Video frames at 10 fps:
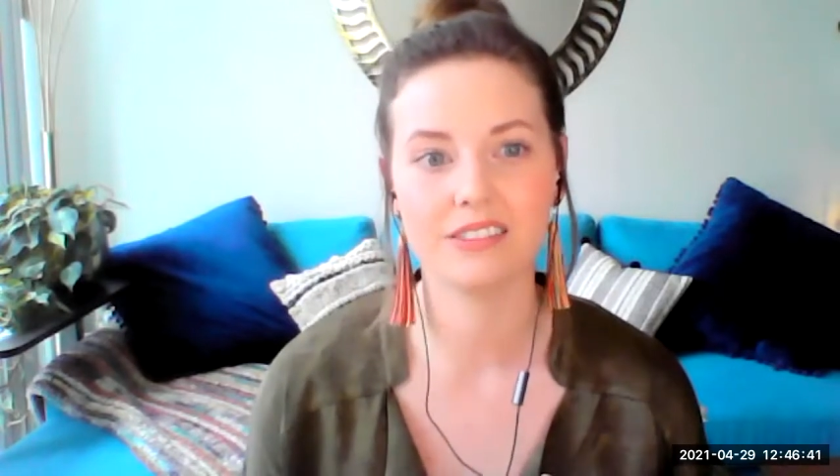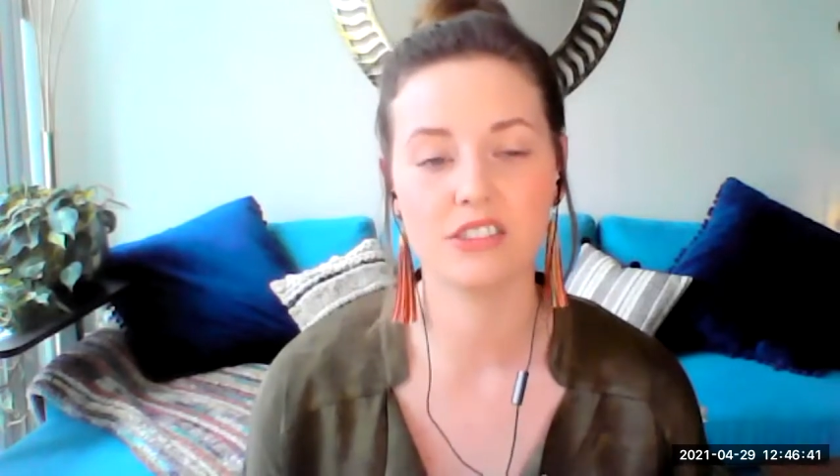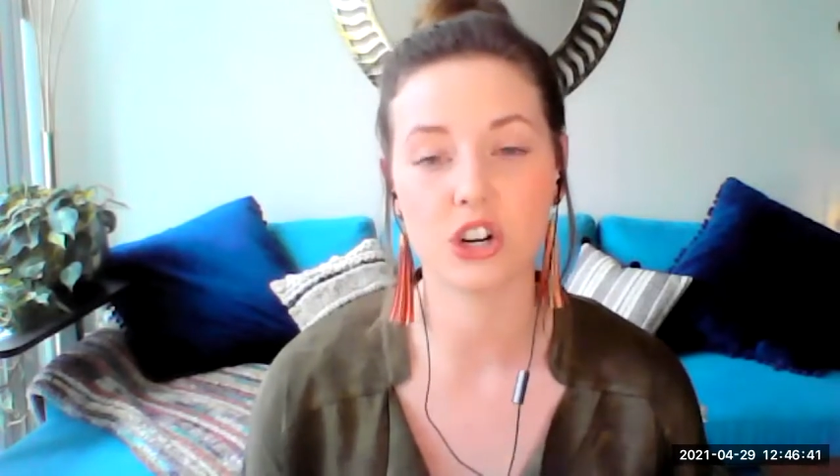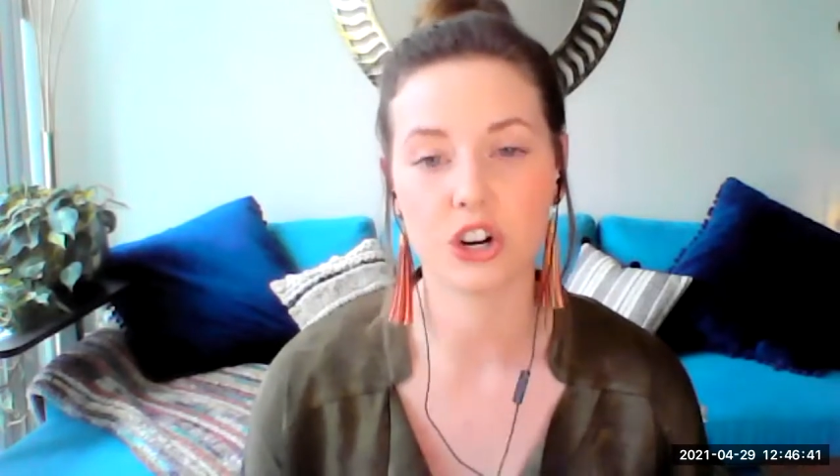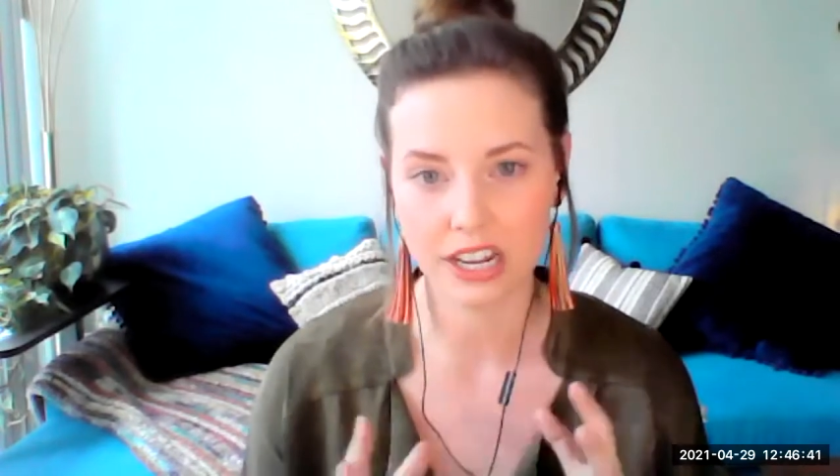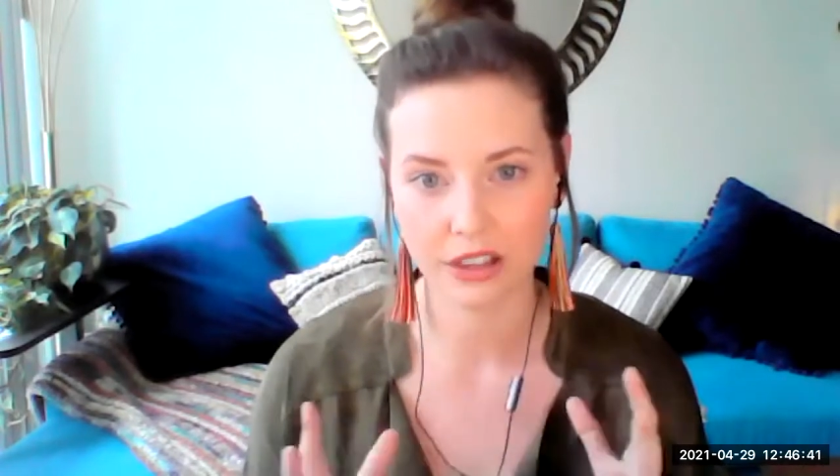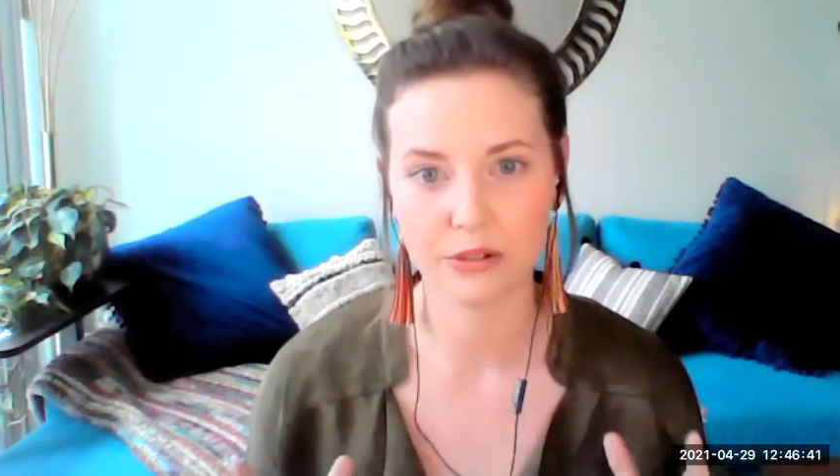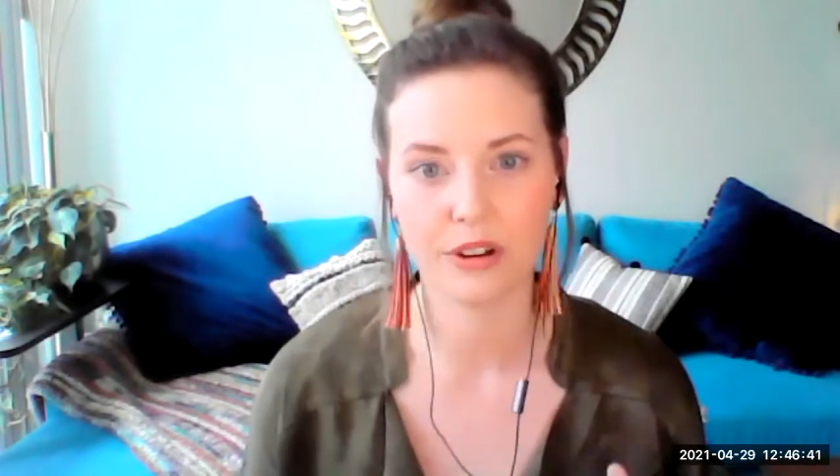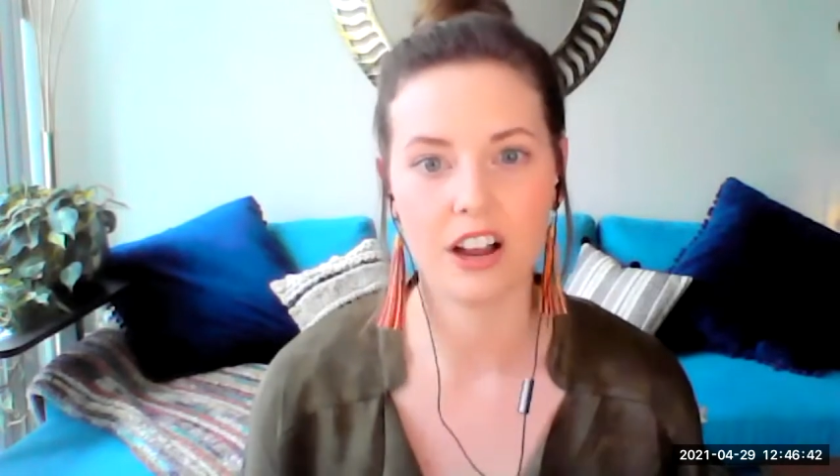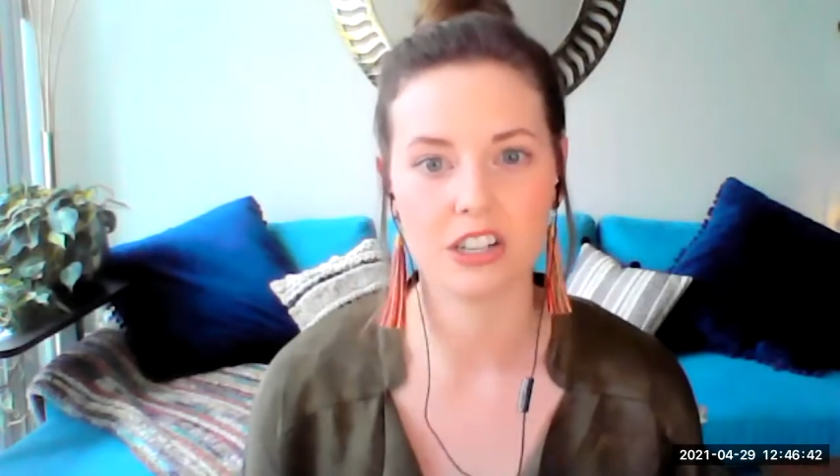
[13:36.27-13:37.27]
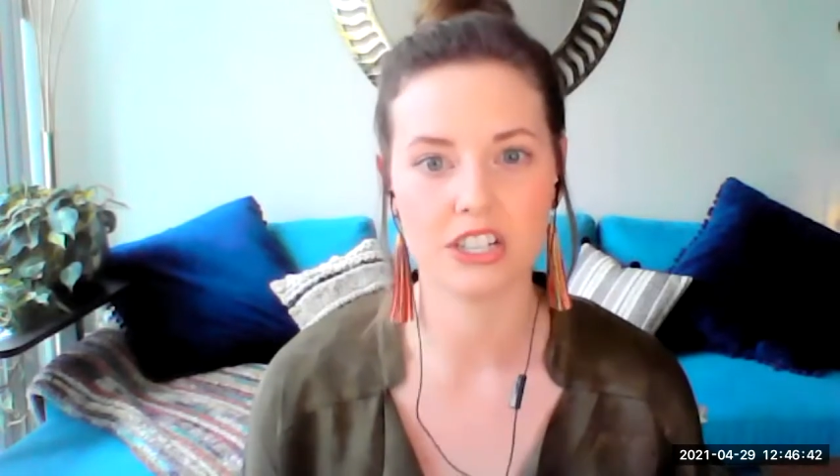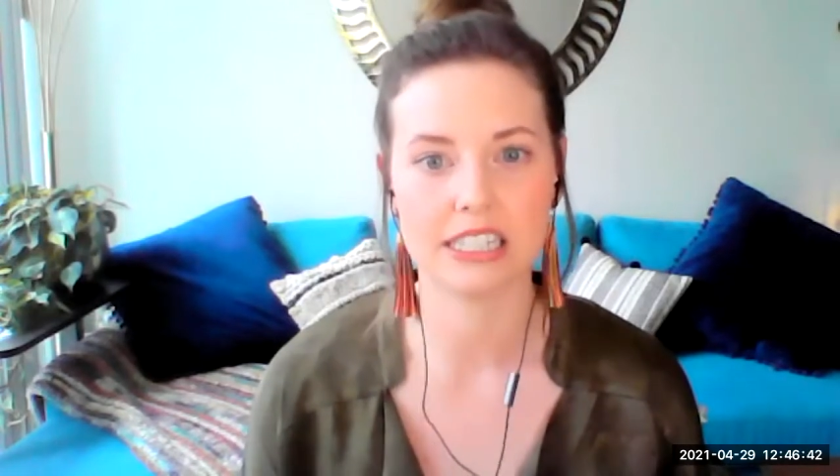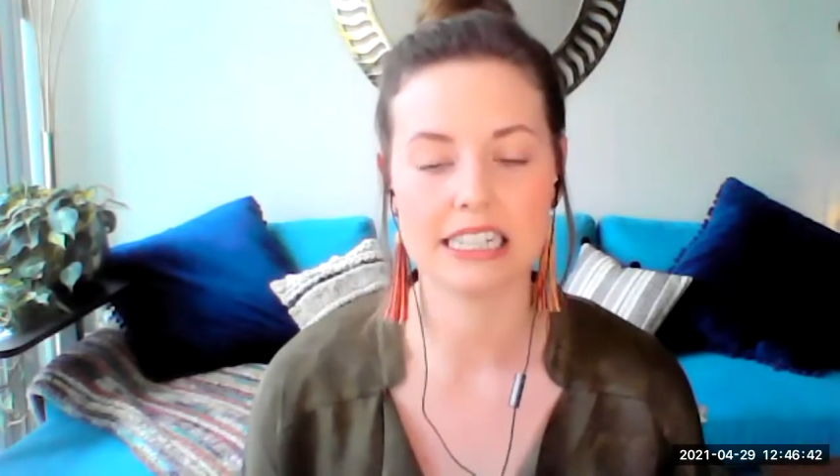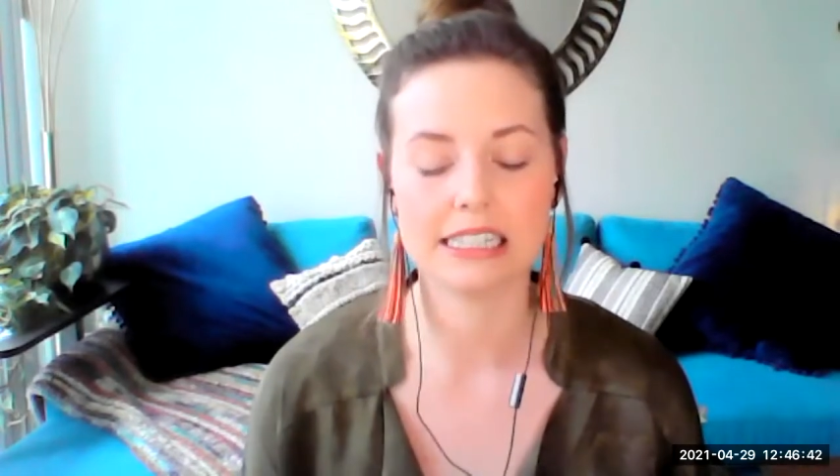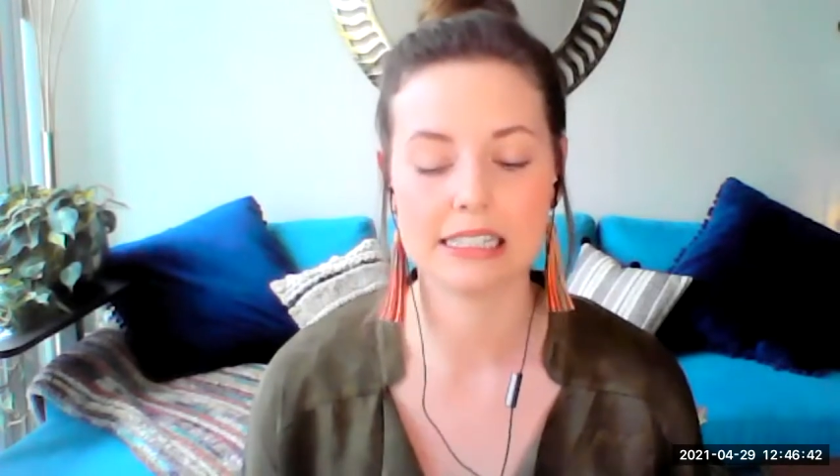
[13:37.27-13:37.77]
journey through consciousness,